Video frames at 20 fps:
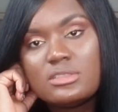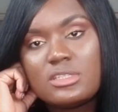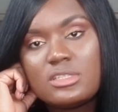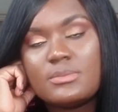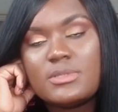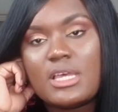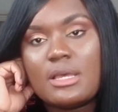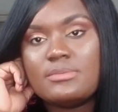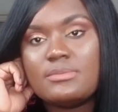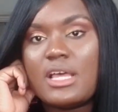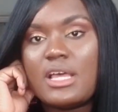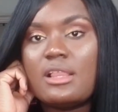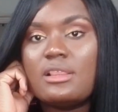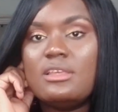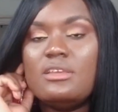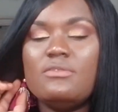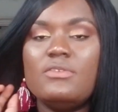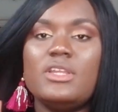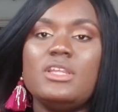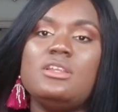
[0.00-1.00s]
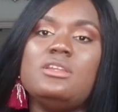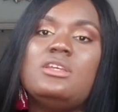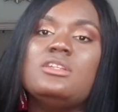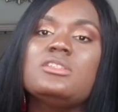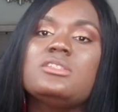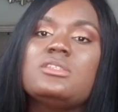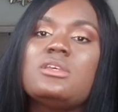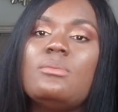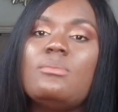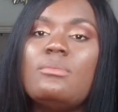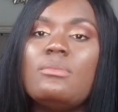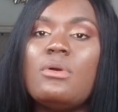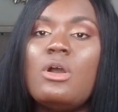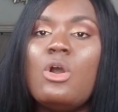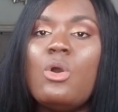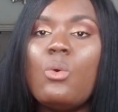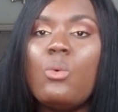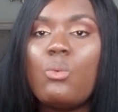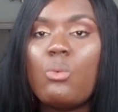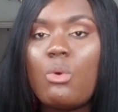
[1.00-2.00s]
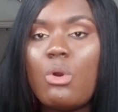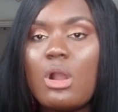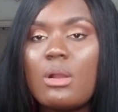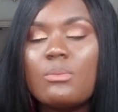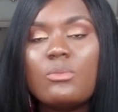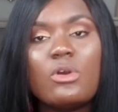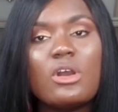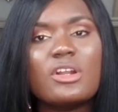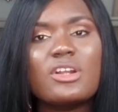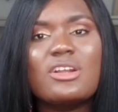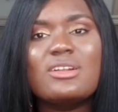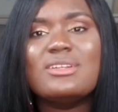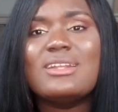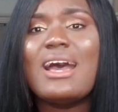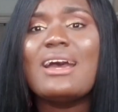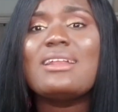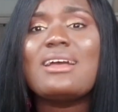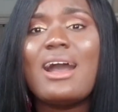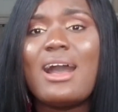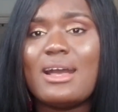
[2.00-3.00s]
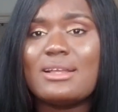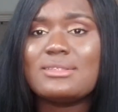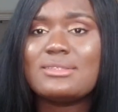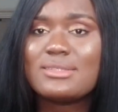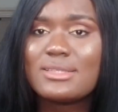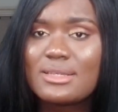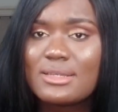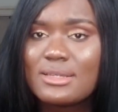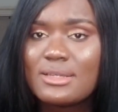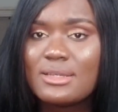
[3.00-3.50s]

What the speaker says: Sometimes I'll leave it in some warm water, not hot,